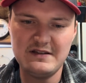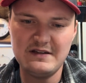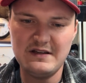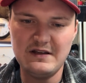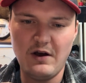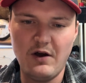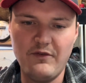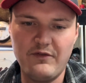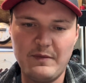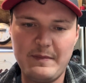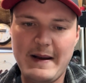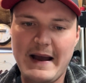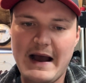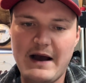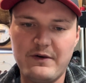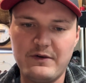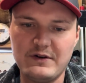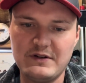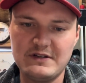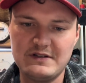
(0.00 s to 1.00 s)

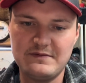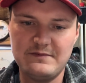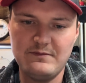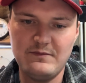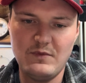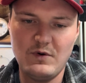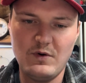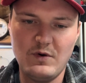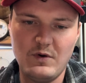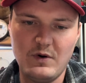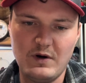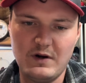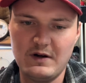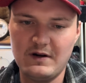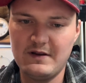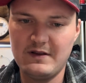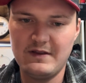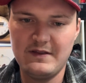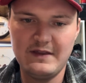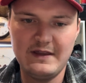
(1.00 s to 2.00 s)
overpowers more
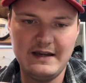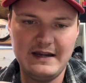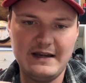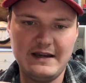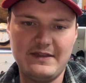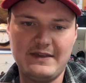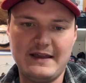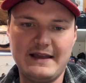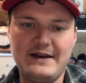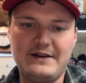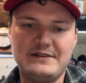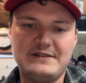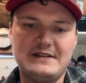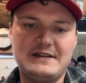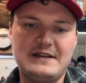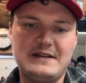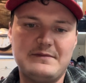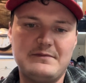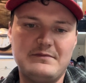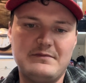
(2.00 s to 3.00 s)
than anything else in
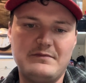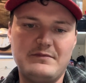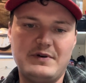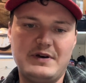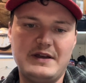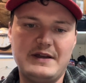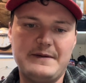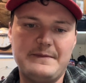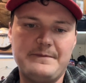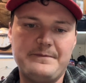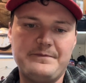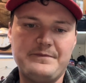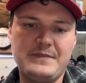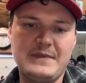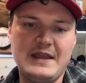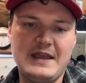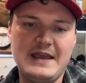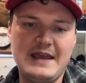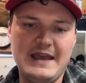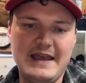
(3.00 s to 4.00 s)
it, but
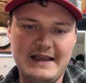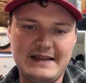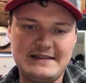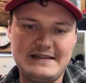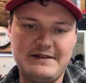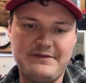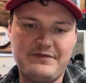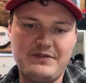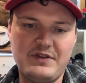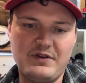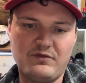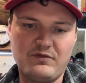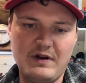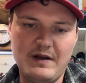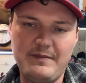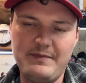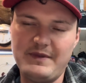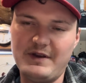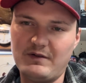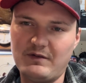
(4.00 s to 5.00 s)
except for the
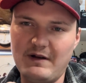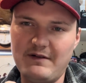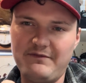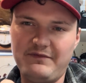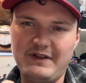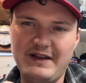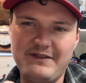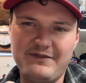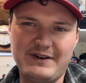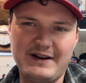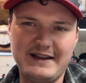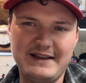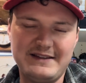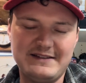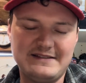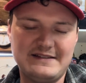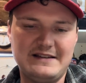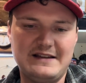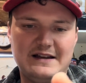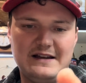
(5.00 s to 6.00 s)
rum. The rum flavoring
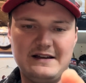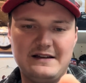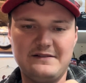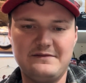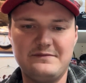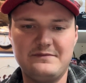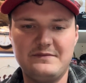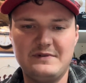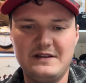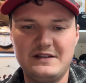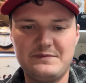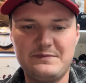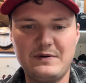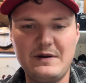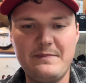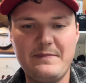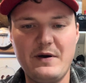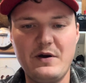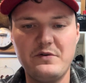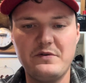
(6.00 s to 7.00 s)
is pretty
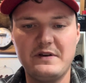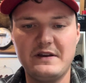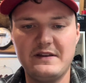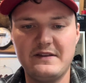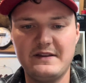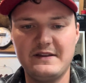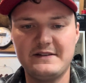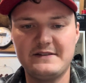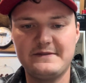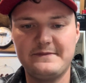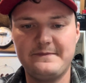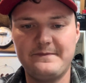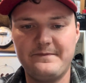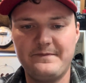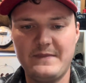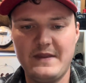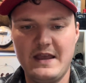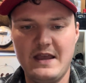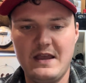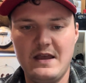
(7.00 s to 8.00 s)
potent in this.
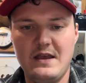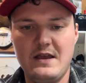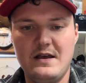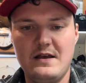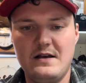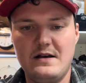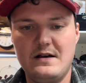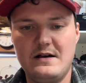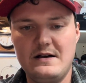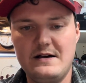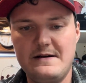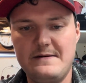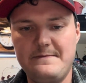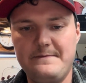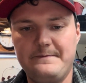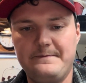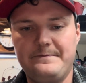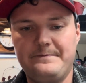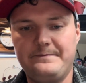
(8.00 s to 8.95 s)
The